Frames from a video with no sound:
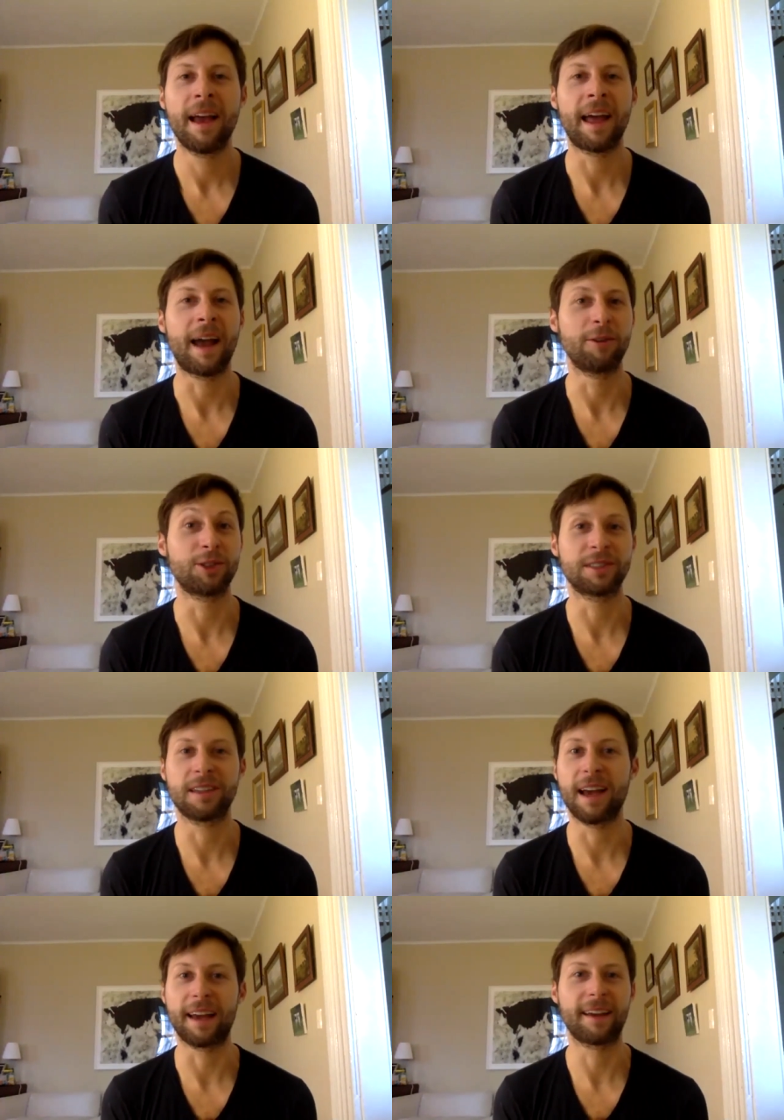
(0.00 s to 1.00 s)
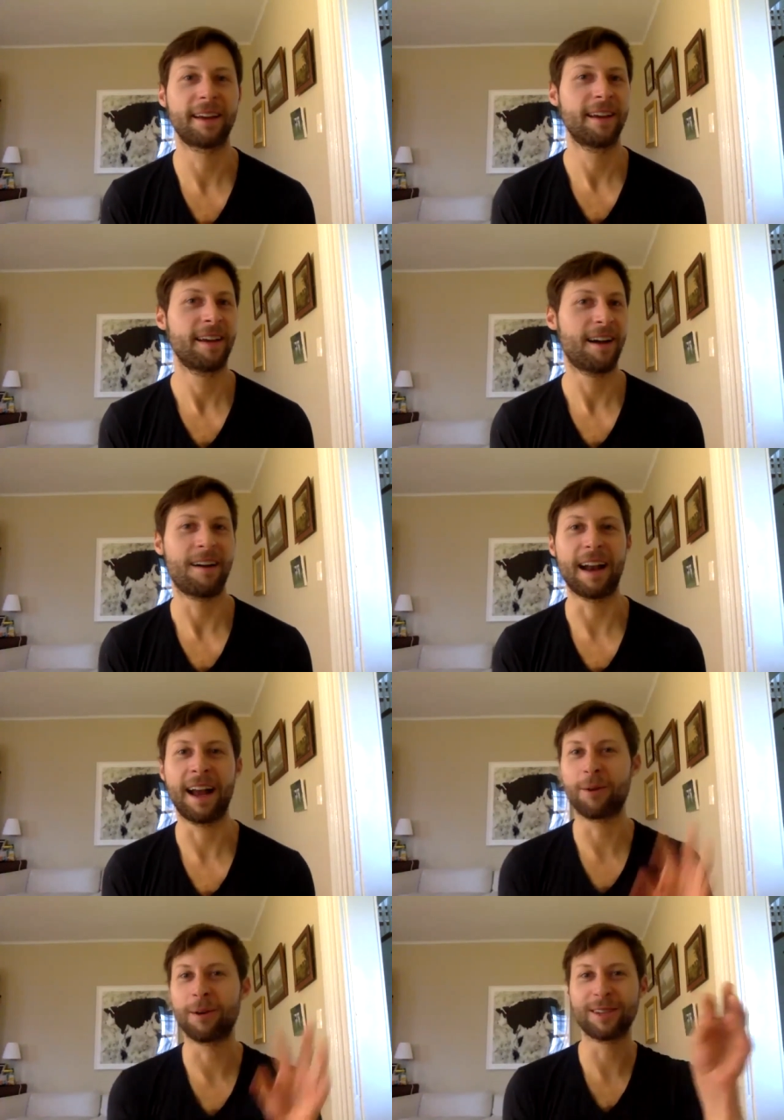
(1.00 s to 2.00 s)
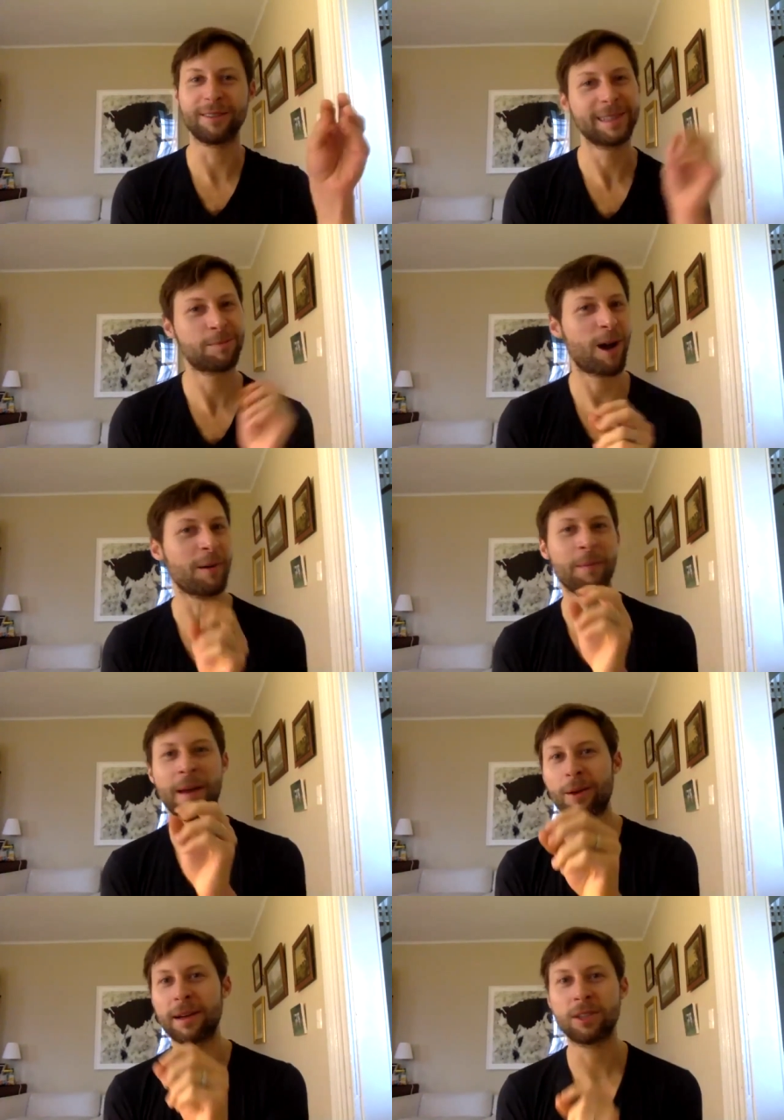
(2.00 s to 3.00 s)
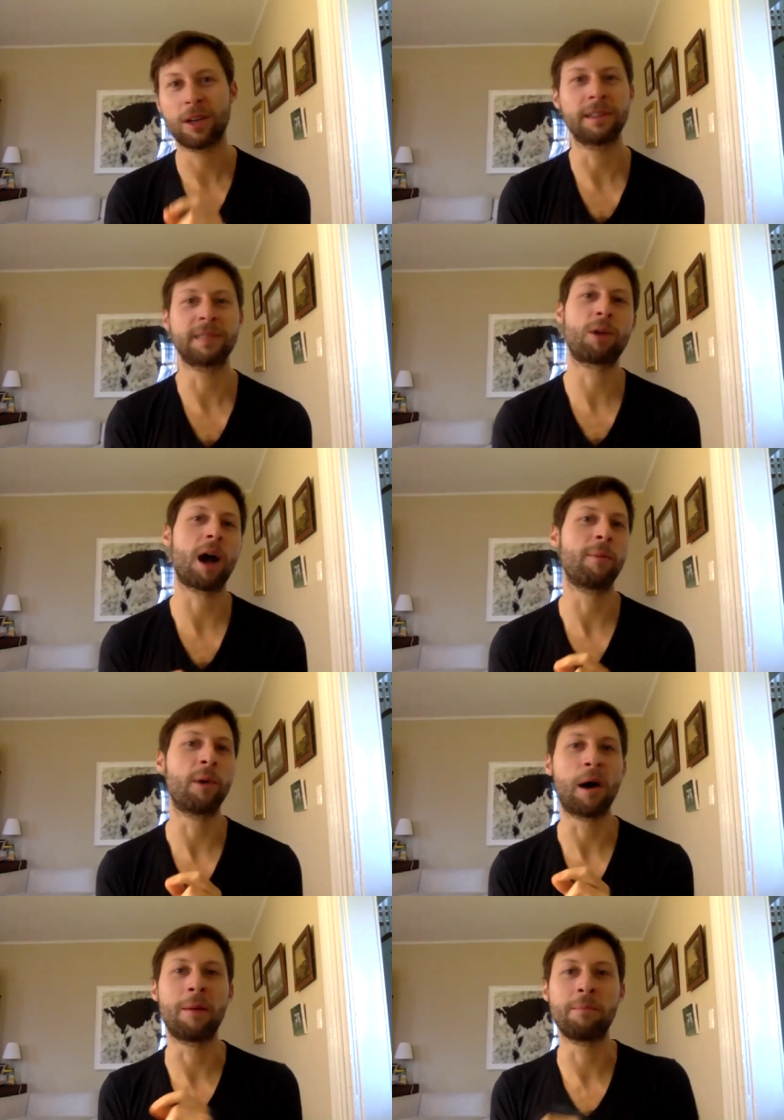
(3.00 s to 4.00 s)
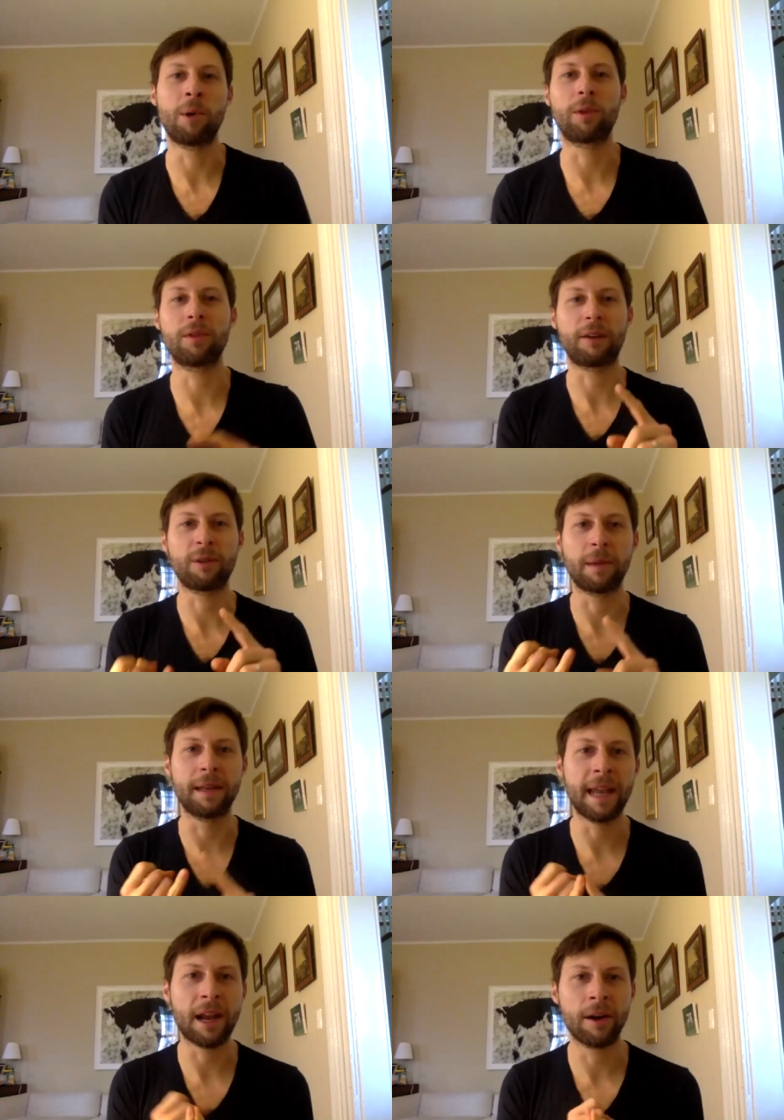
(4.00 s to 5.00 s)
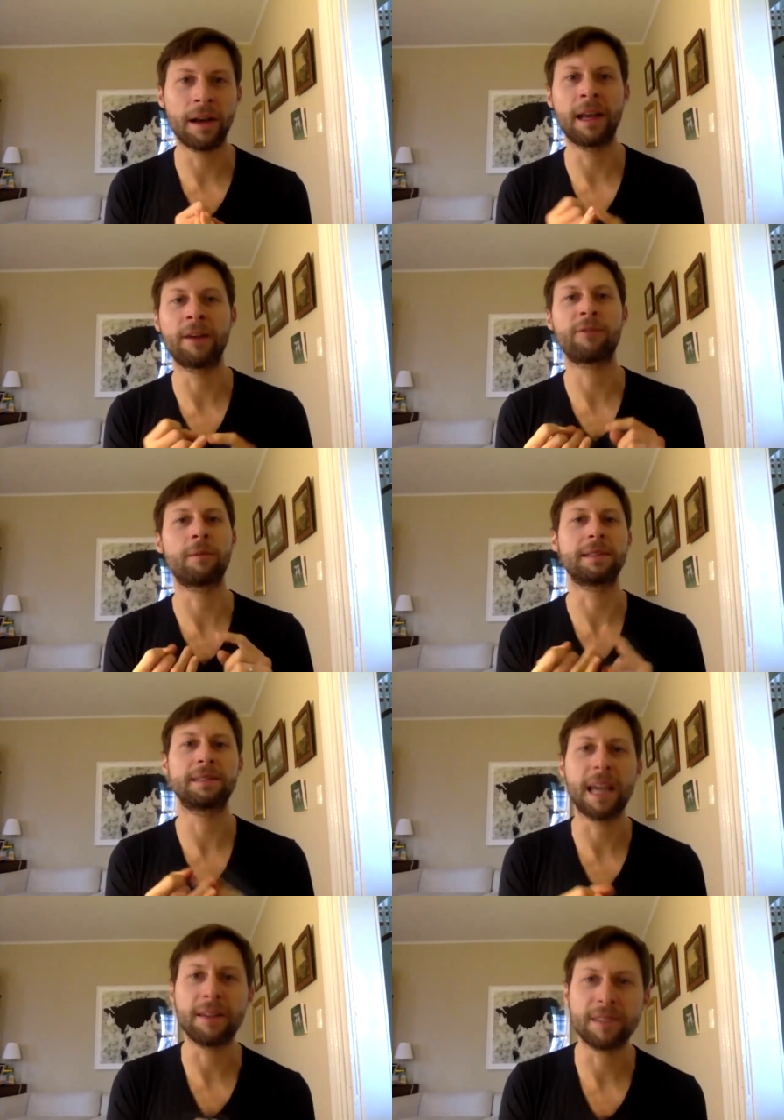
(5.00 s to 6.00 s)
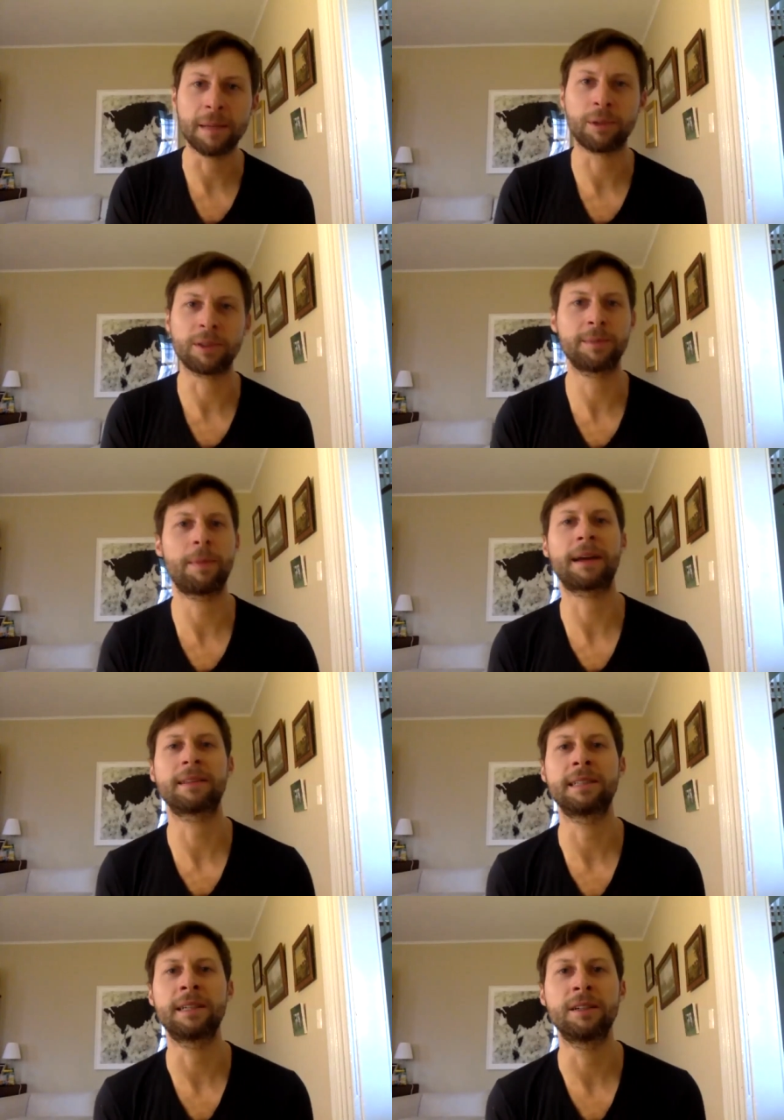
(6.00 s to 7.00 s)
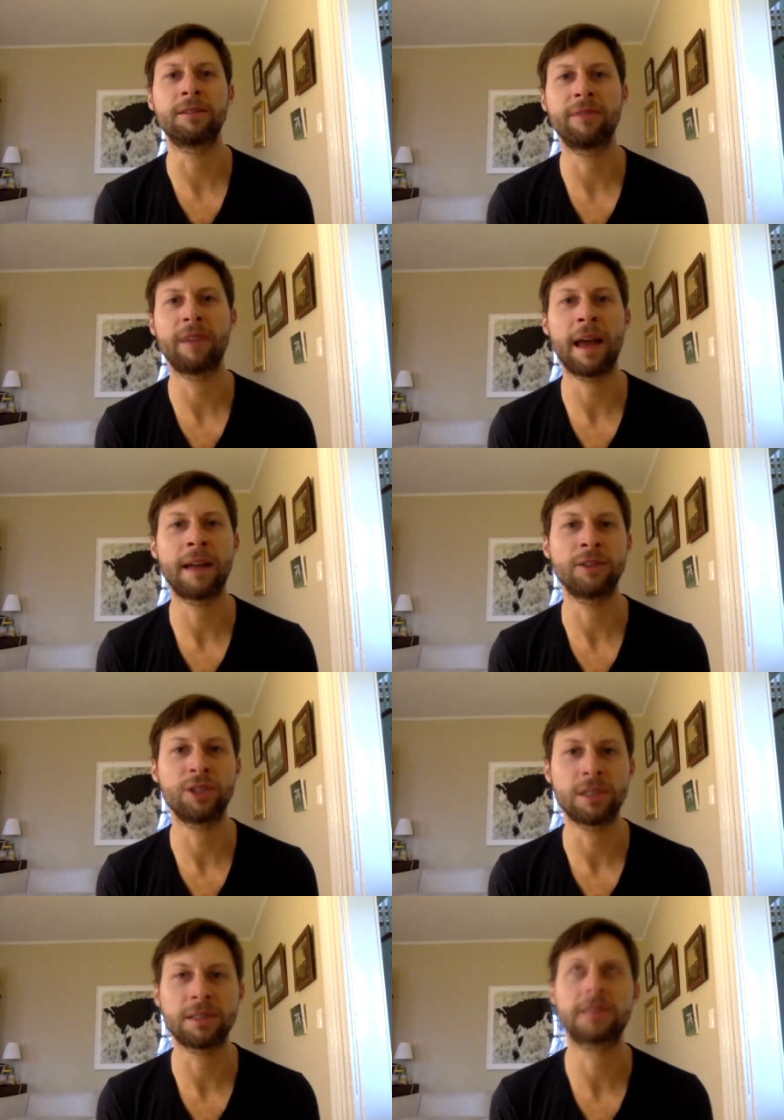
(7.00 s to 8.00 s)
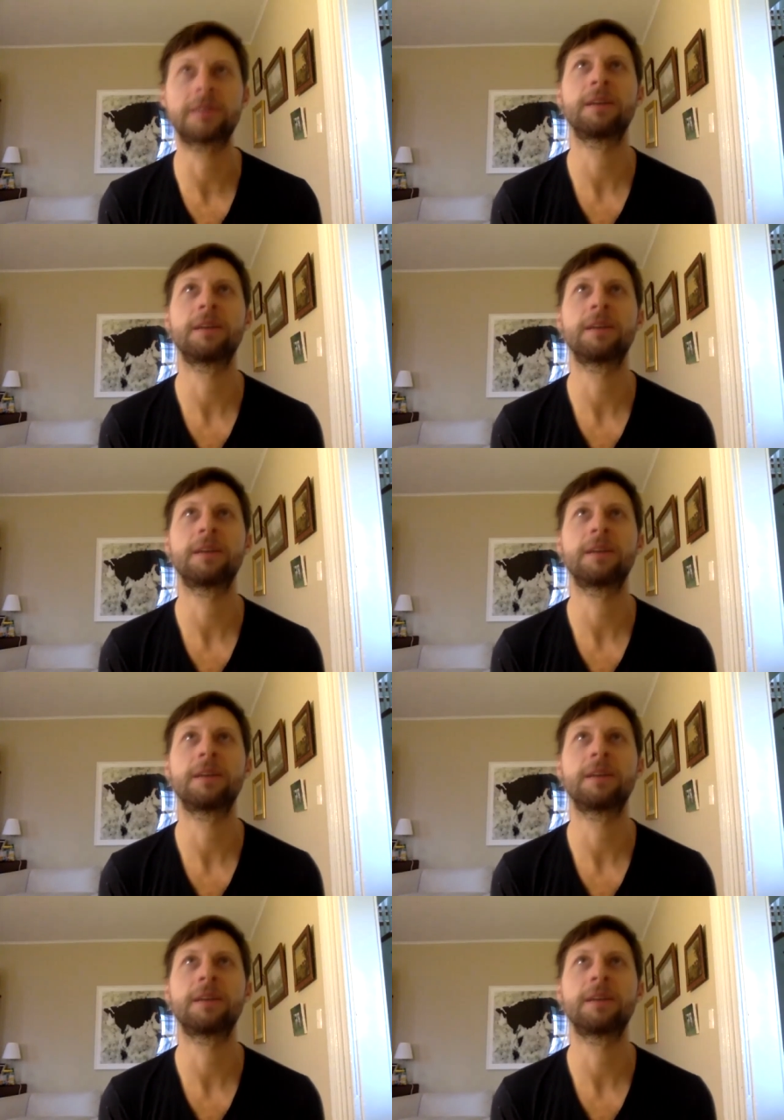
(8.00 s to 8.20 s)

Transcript: and I was just like, all right, how do I solve this problem? How do I solve this problem? Both like from a narrative, from a safety perspective, and just